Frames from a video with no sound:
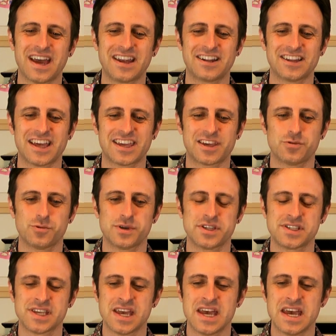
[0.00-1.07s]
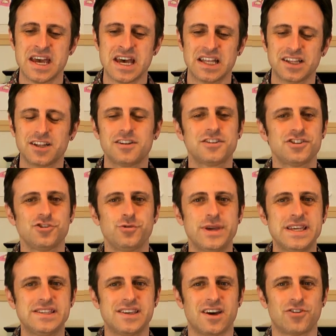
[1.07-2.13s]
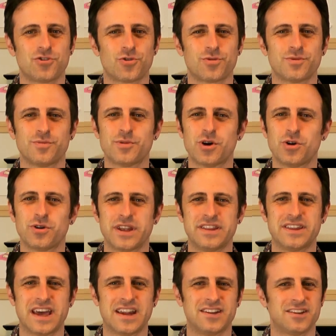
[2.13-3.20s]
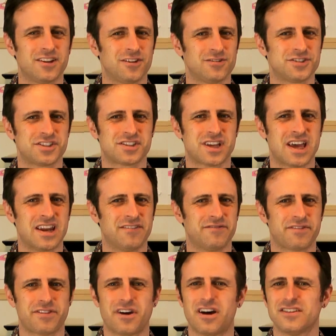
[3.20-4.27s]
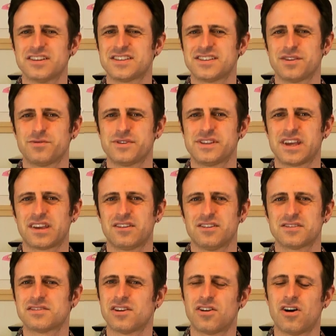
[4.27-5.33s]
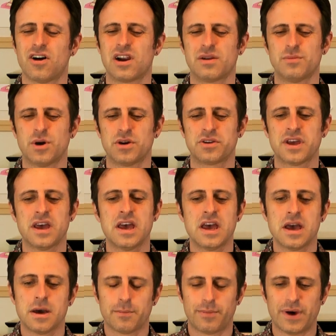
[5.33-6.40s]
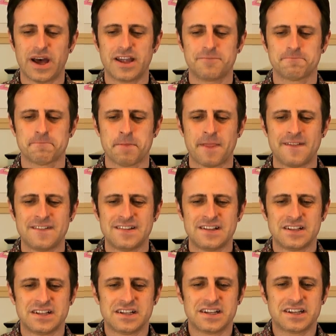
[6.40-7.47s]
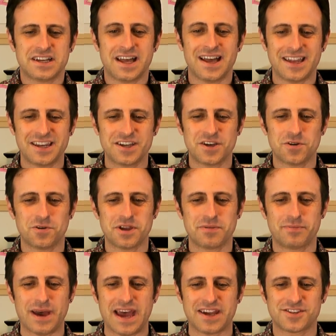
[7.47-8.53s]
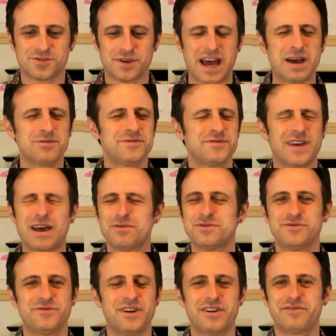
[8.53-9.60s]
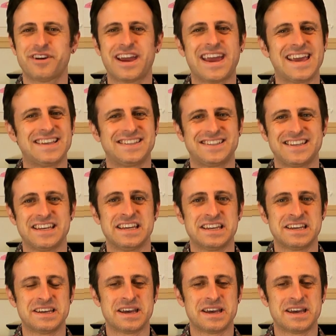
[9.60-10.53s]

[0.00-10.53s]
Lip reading: kind of like it was a little too easy on normal mode, and then a little just kind of thoughtlessly ridiculous on a hard mode. But kind of going back to it, I was very, very hasty